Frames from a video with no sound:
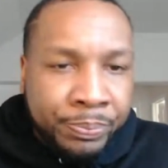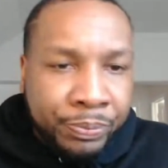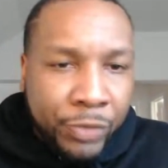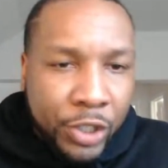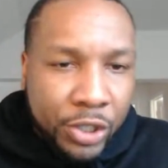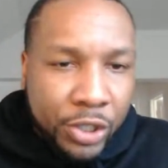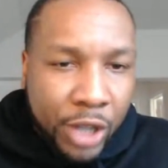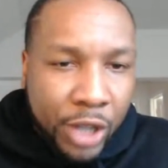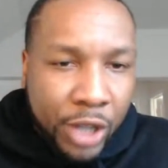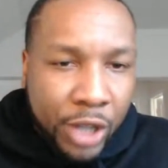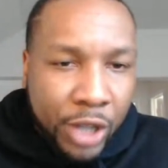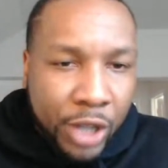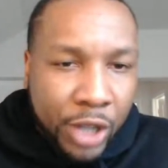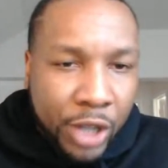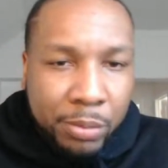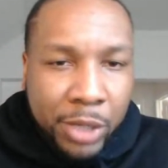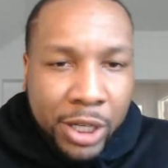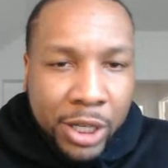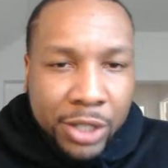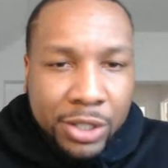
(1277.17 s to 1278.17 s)
Stock up on
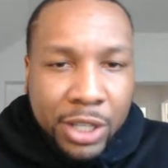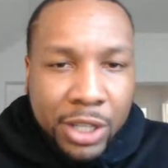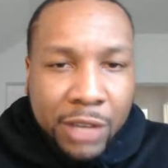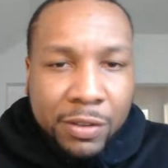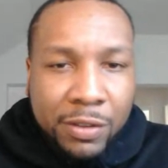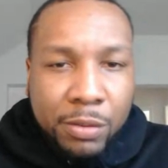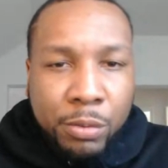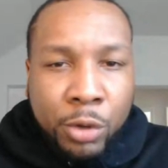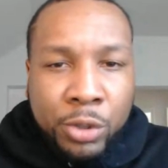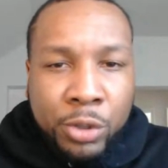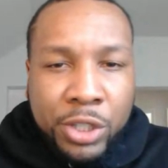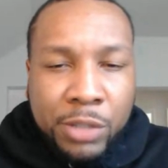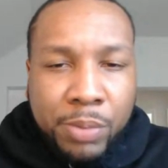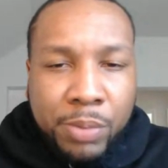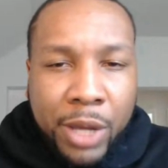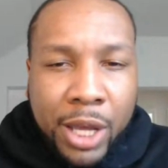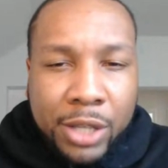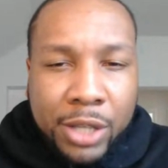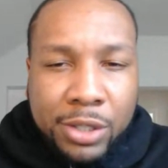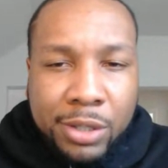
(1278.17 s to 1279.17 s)
money-saving
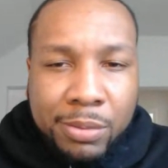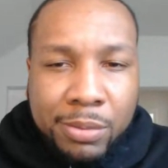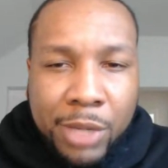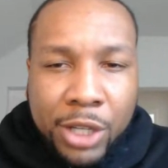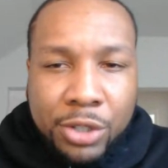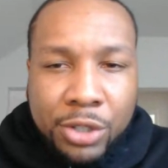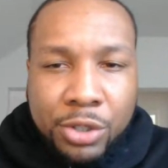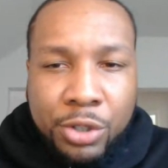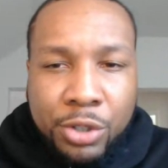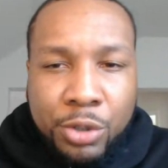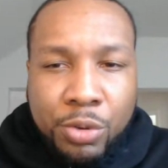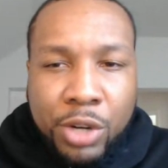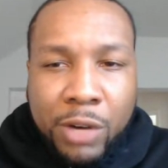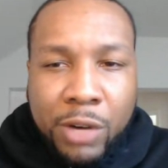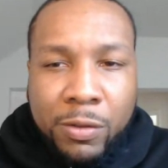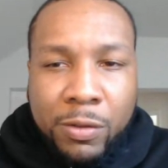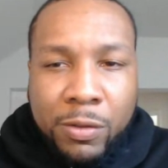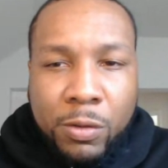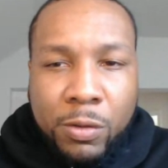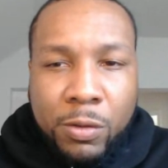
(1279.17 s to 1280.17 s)
multi-packs to make sure you
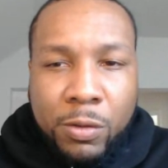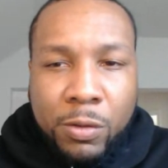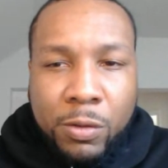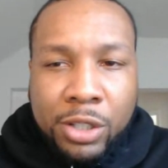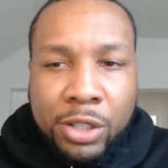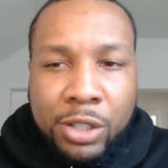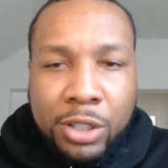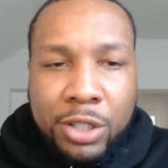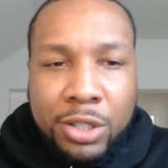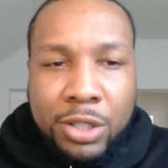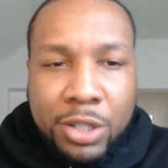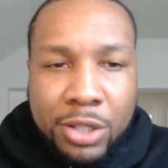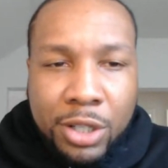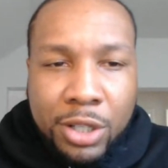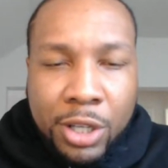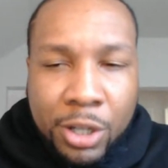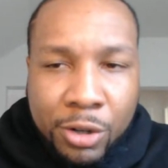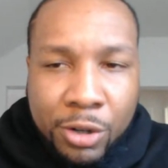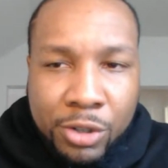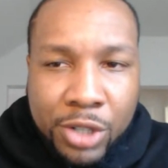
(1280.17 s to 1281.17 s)
never run out of delicious,
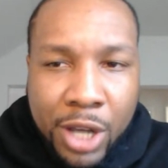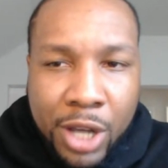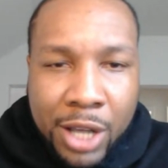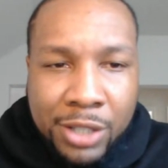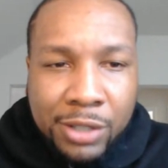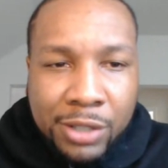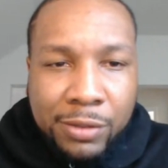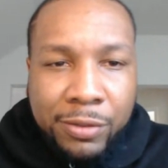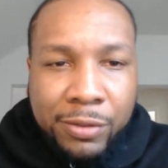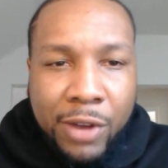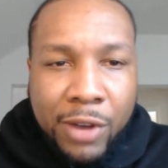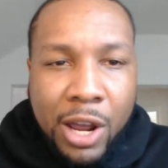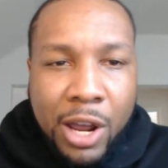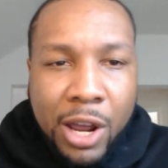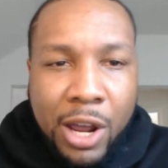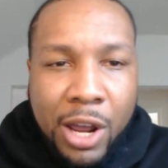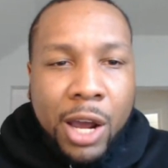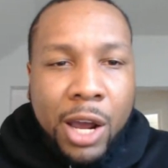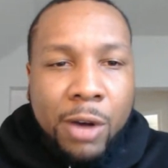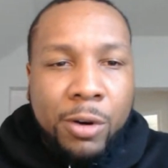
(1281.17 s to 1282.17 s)
energizing
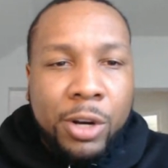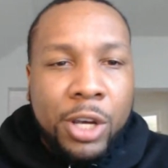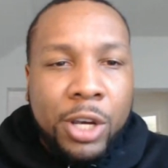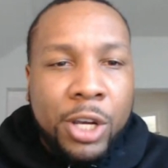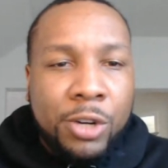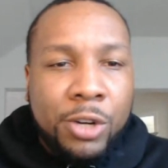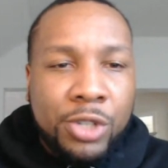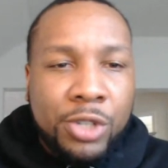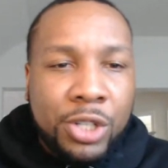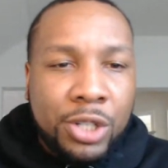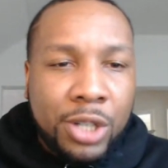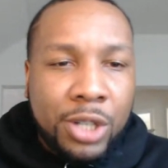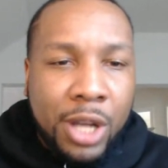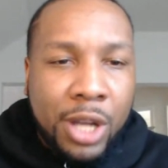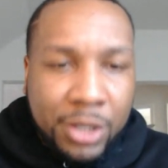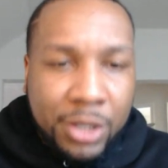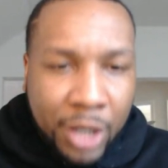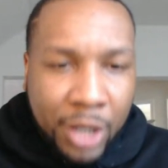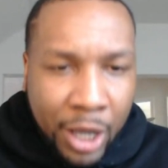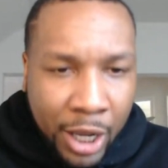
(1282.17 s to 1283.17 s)
5-Hour Energy
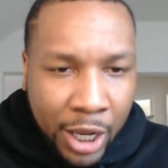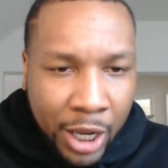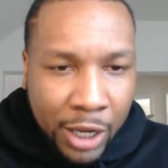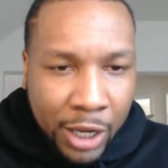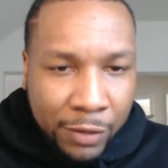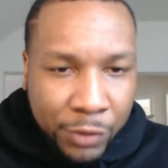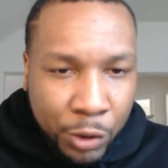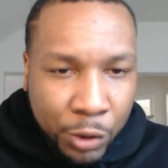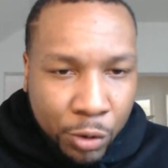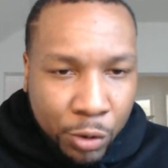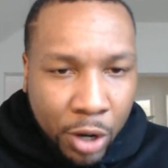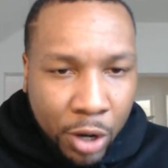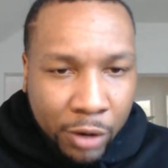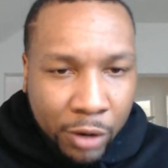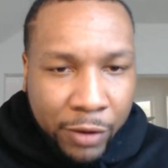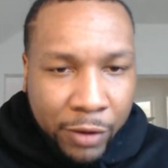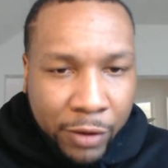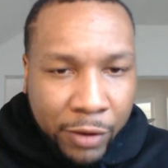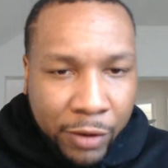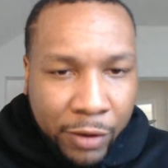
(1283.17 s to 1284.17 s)
shots. If you go to
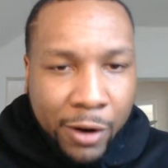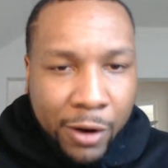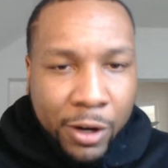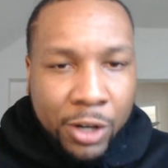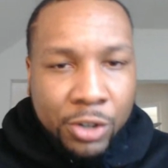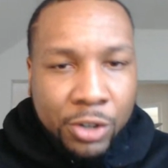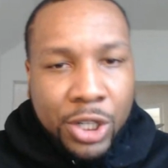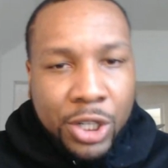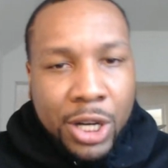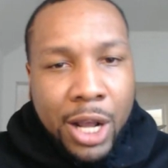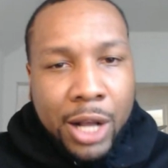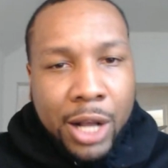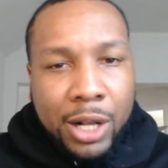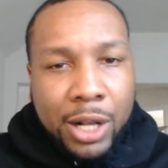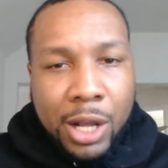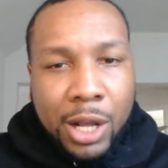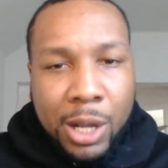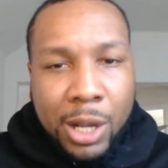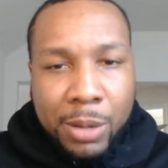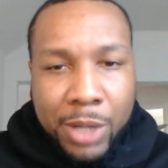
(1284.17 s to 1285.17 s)

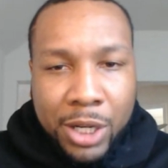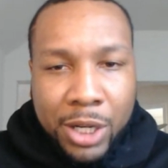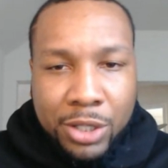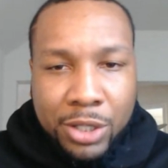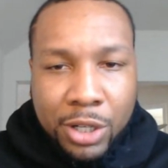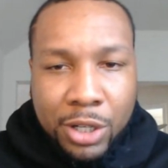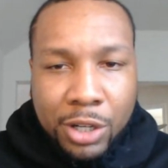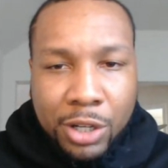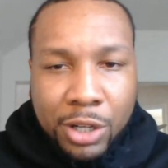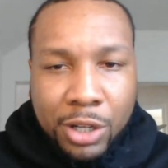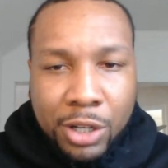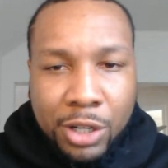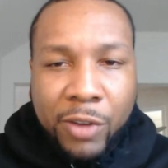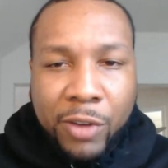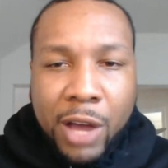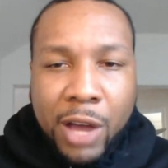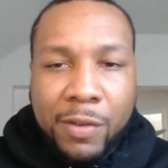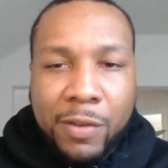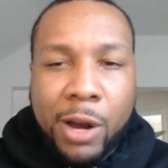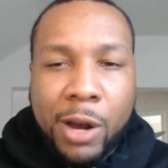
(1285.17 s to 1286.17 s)
5hourenergy.com, that is the number
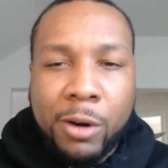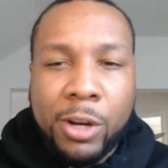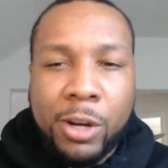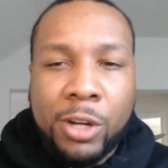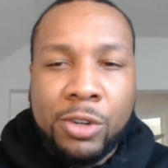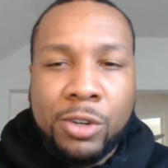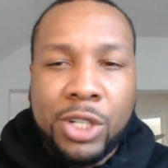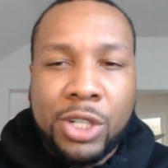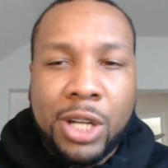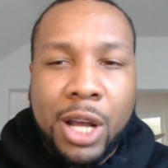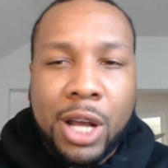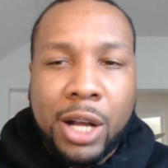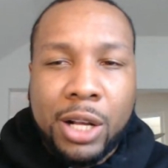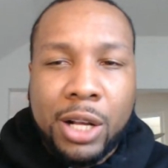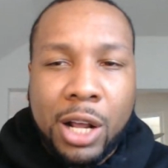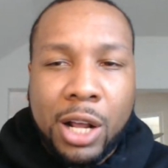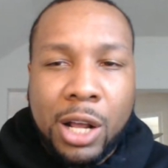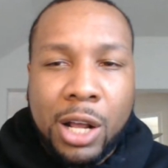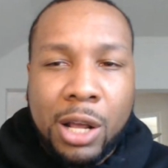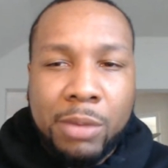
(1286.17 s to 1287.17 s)

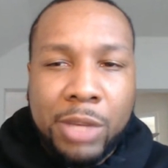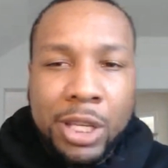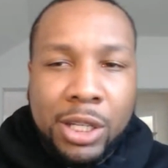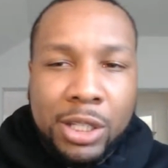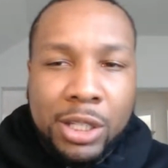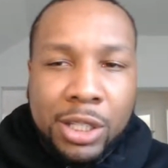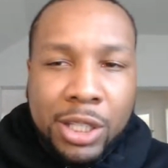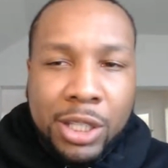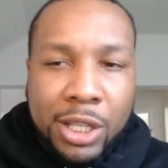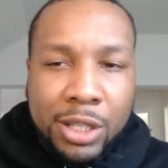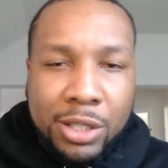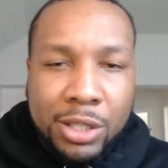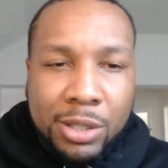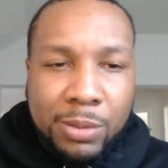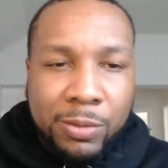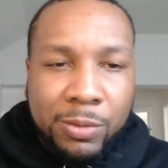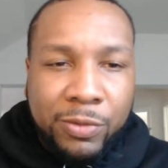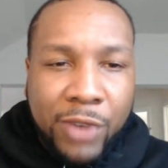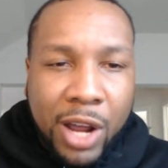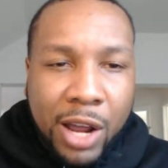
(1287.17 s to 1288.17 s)
5hourenergy.com, and get
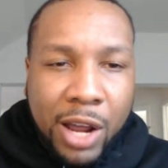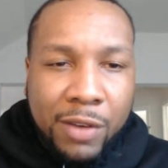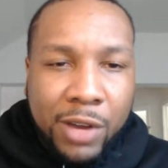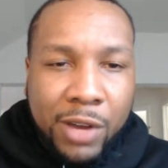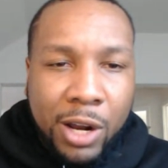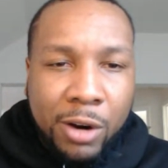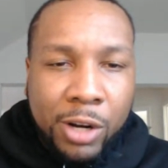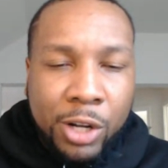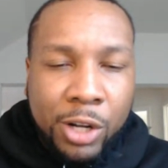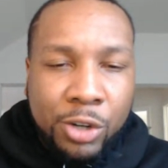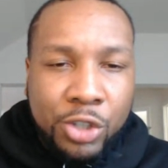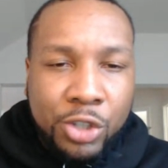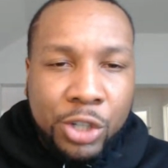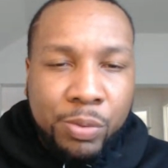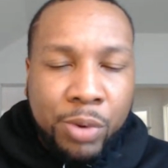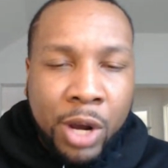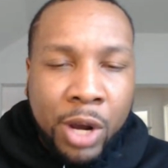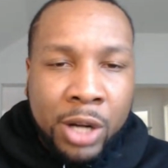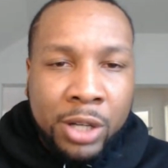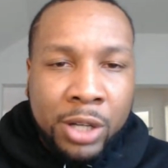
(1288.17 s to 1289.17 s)
some 5-Hour Energy
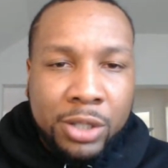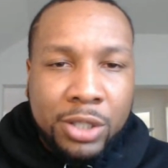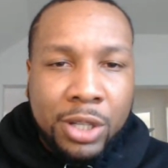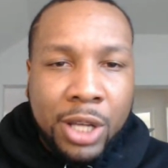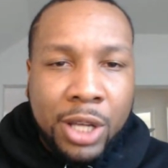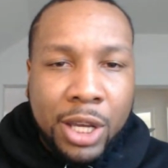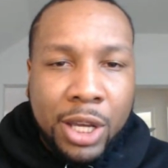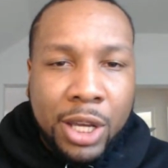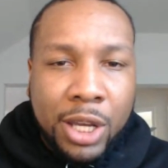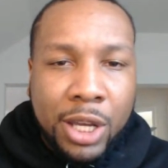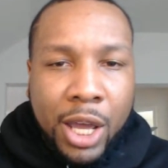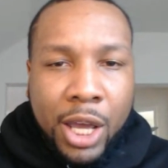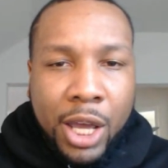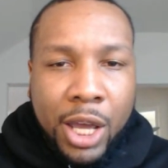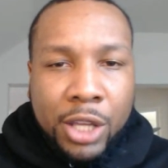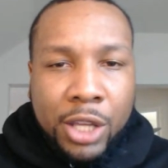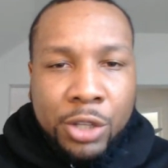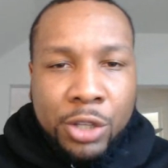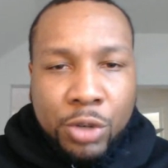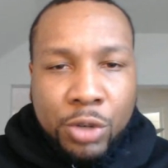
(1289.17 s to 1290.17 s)
product today,
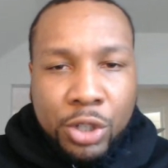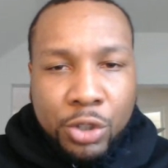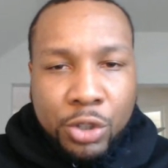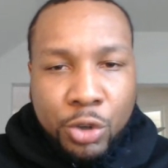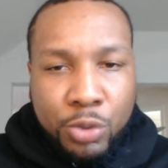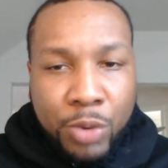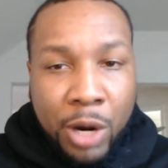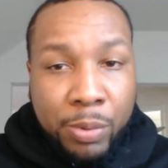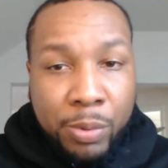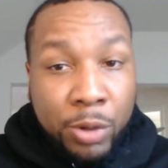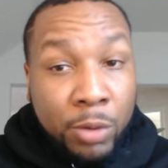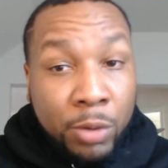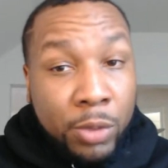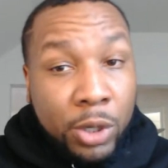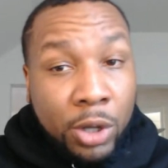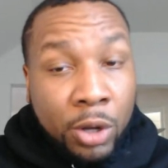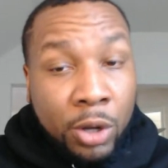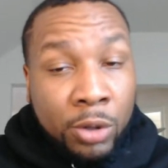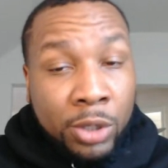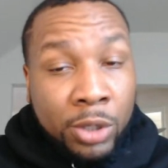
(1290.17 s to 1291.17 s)
you can use my promo
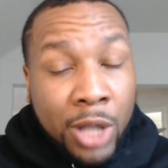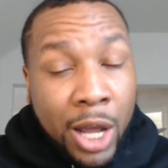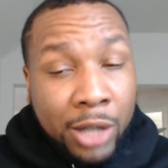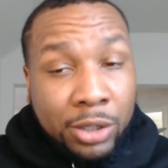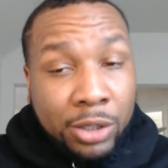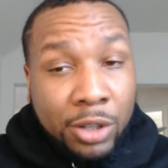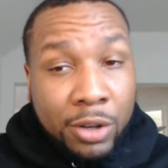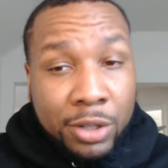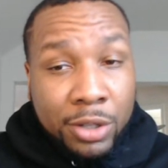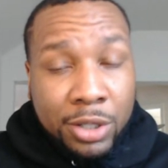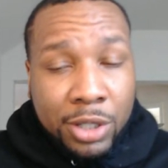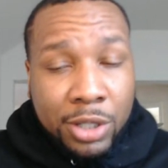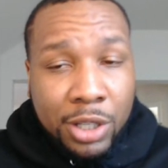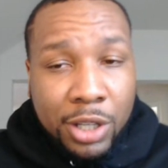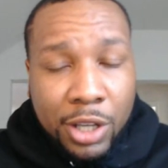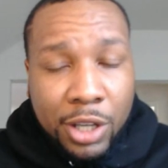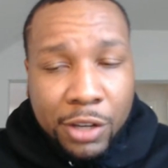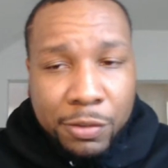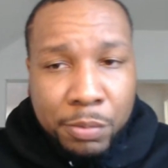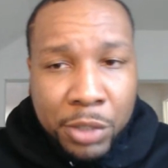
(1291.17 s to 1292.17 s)
code
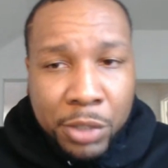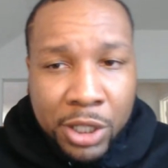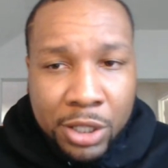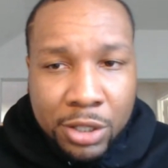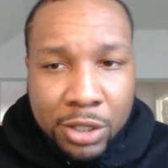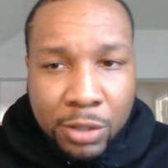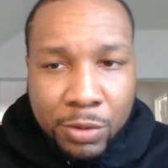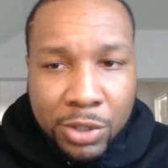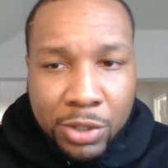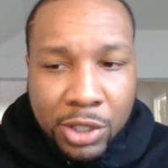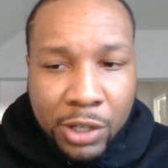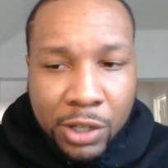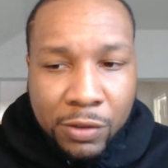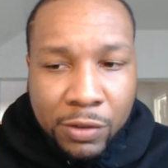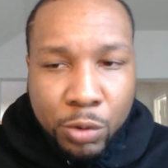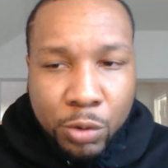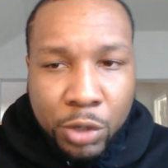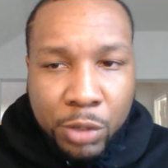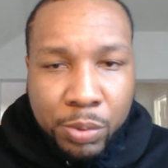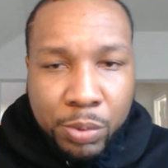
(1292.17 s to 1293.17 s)
LOCKEDONCFB to receive
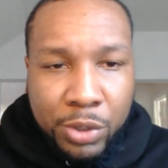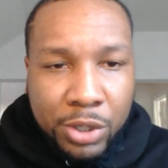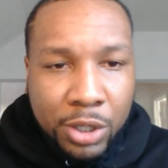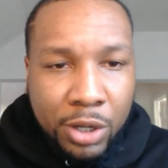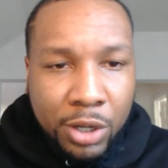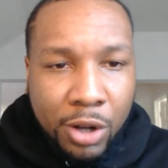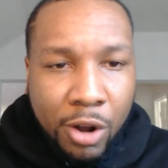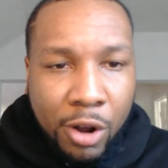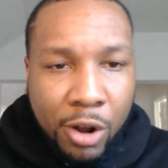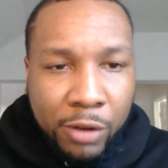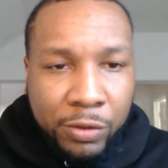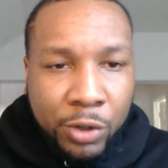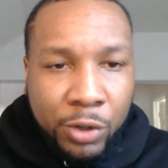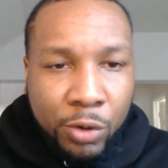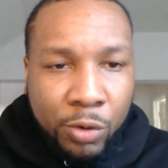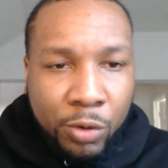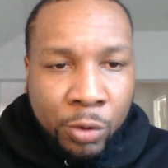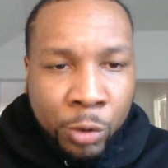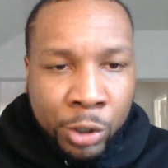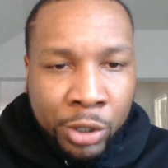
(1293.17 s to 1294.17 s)
20% off your
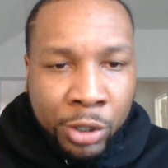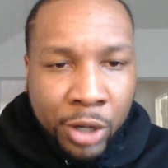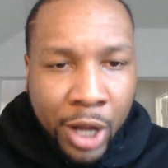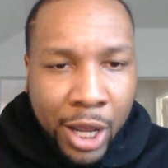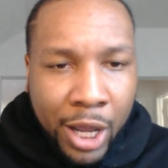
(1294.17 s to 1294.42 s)
order.